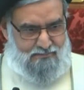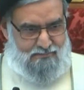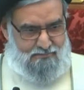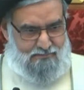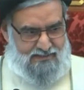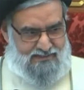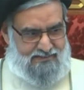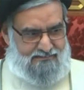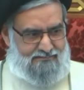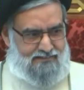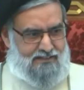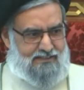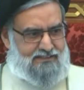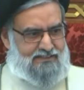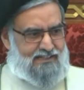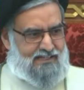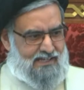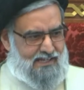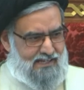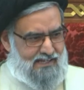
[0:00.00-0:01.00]
But they will
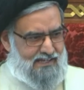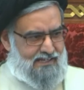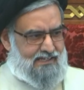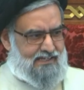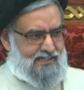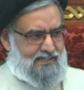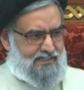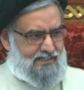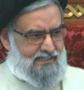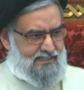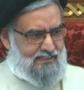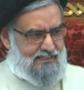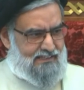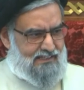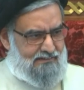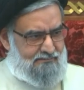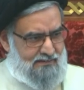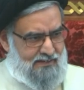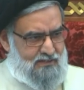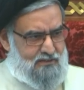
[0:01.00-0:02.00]
not deny
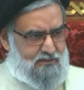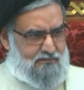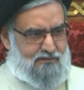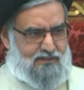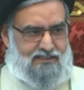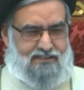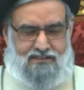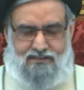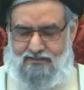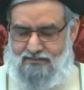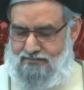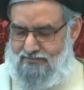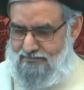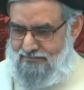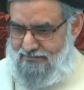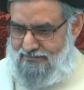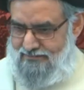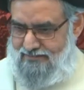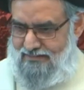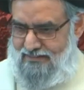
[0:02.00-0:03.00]
the event of Ghadir.
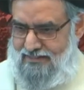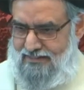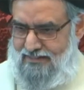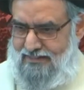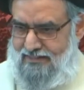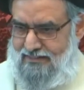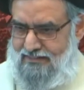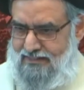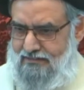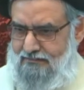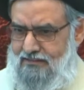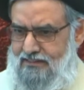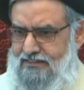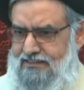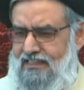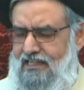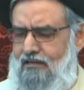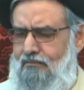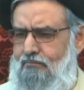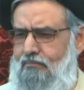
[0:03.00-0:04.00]
They will
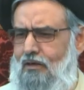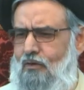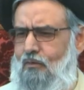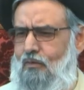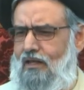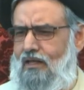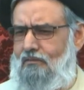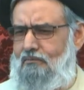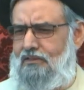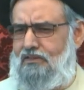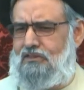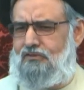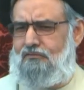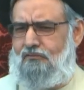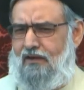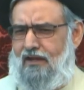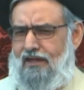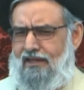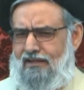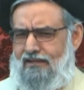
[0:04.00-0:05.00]
say, Mawla means
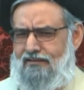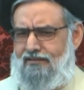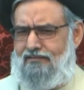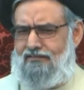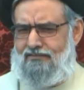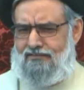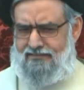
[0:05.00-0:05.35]
friend.